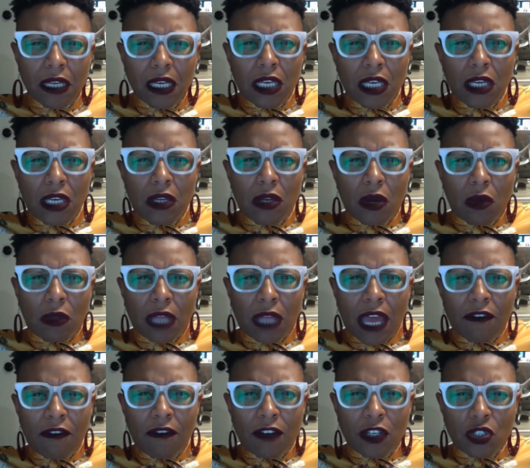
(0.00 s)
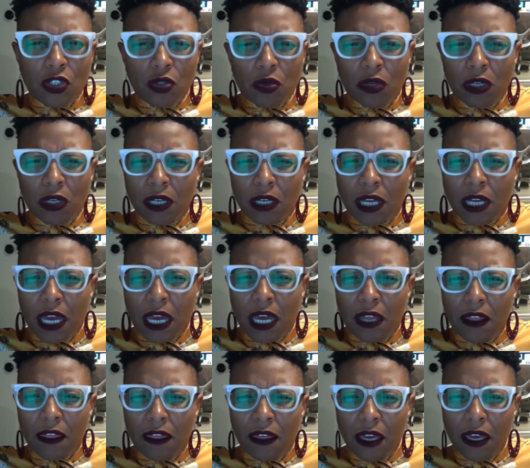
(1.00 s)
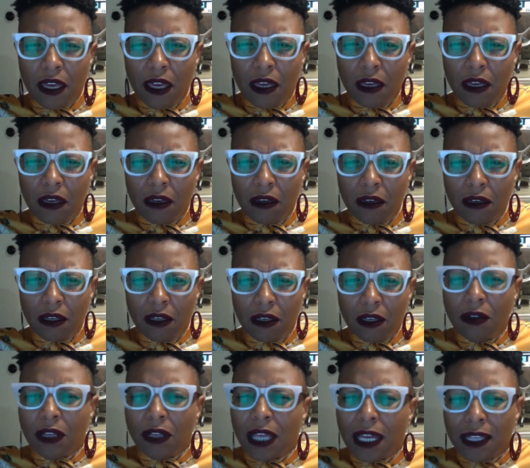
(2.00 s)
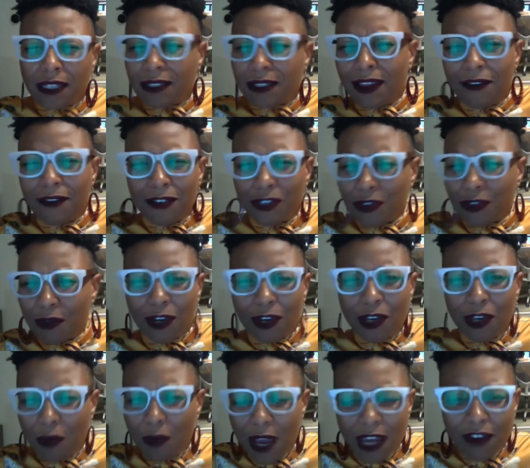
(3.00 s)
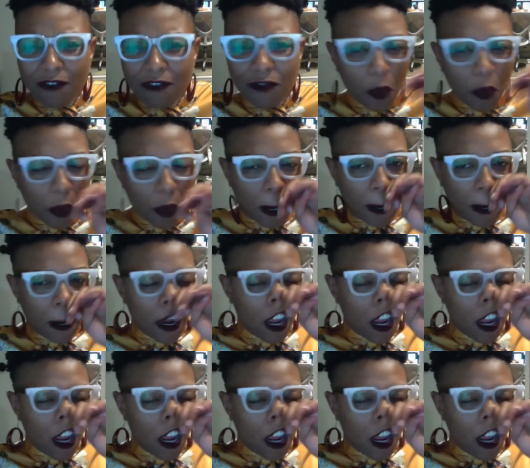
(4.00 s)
you know, life is short kind of thing, you know, like life is short, what are you waiting for?